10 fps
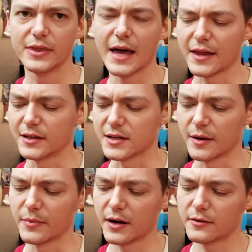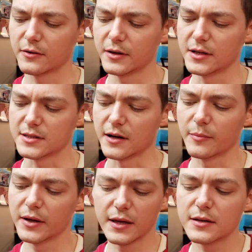at the time, but I don't know what he does now.
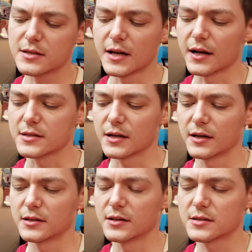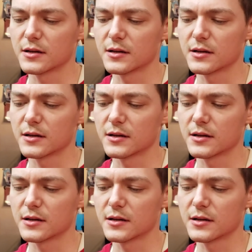But he is a data scientist.